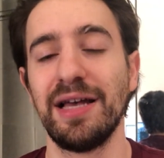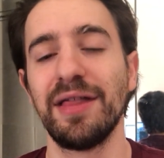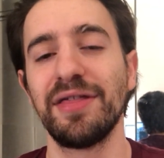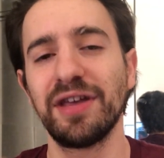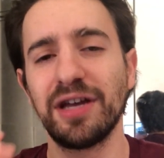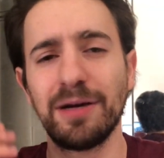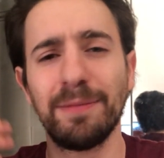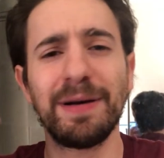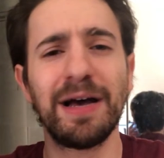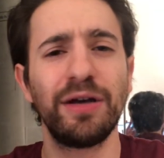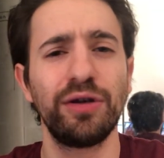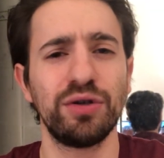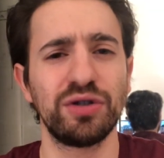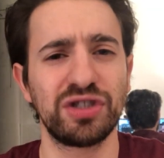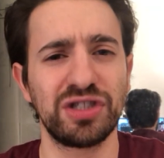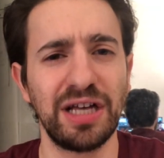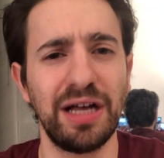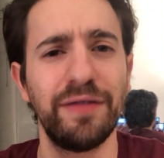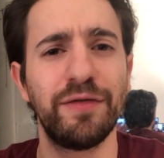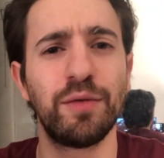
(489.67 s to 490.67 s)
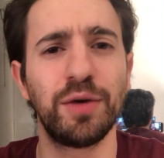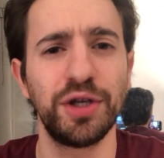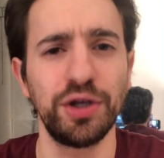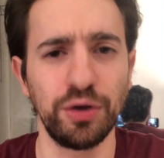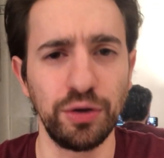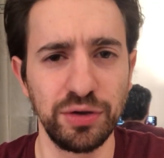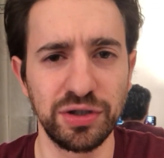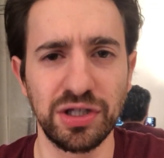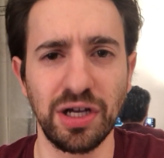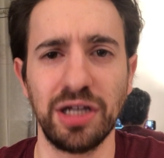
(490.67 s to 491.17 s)
Think about yourself. When
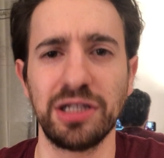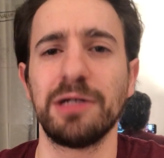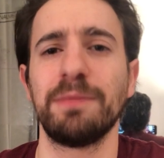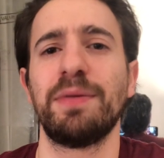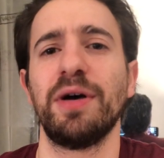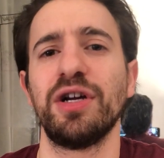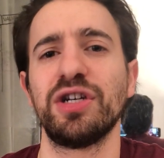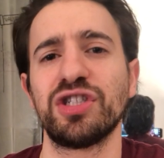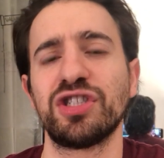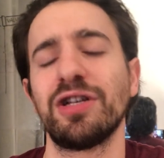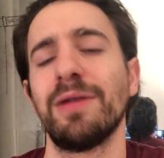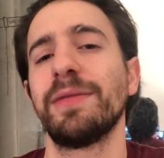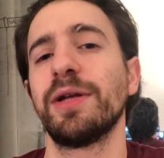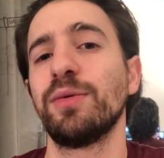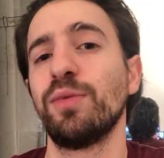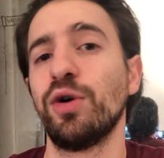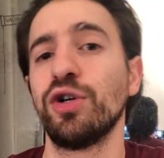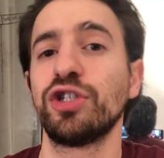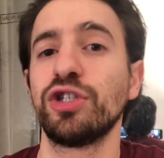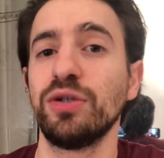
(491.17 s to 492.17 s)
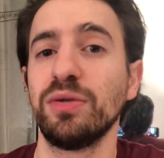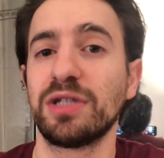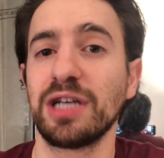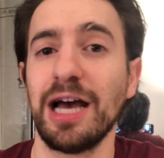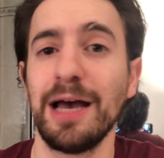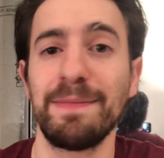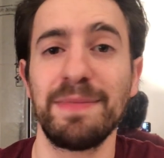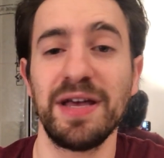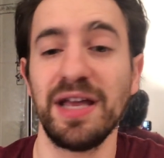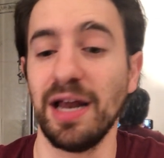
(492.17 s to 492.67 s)
you start to purchase something, what do you
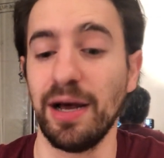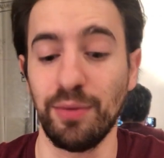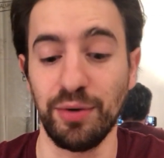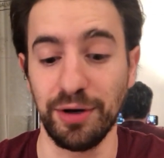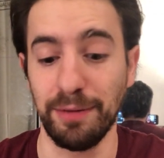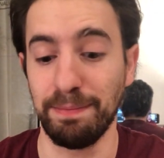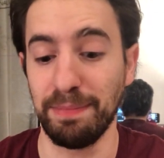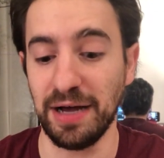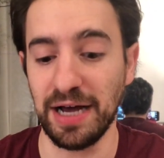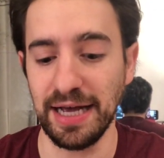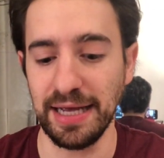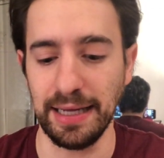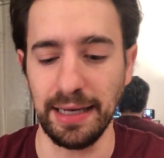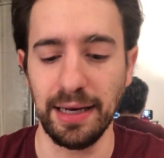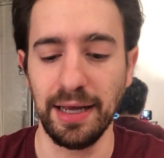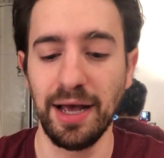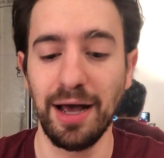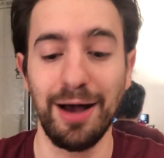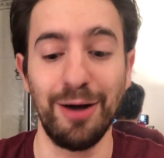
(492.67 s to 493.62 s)
type in? I want to buy it.